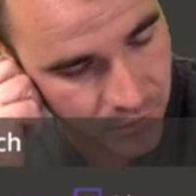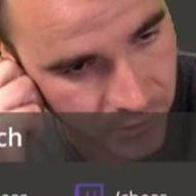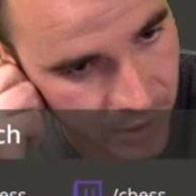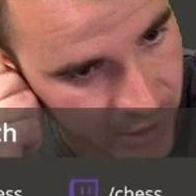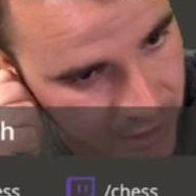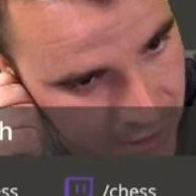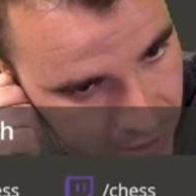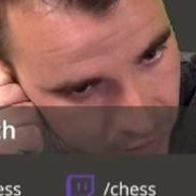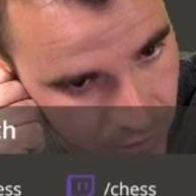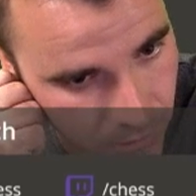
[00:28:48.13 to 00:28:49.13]
of creating a
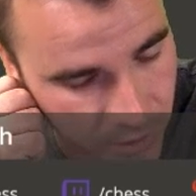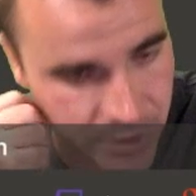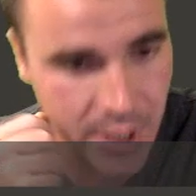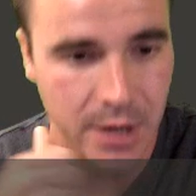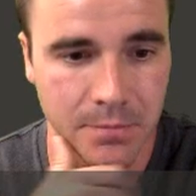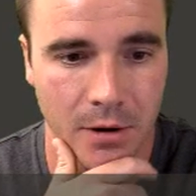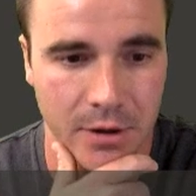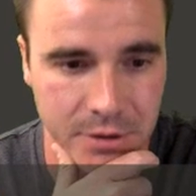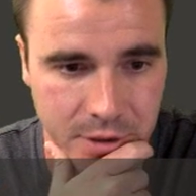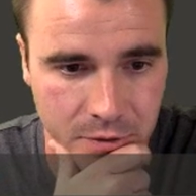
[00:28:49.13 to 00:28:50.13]
scenario where his a
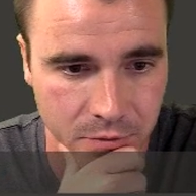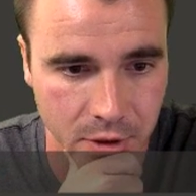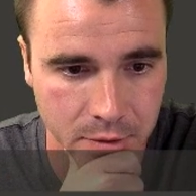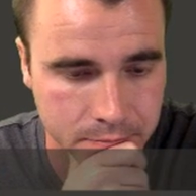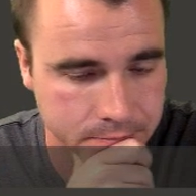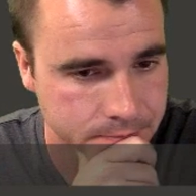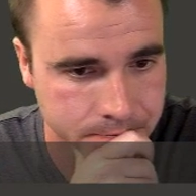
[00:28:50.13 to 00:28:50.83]
pawn is going to run.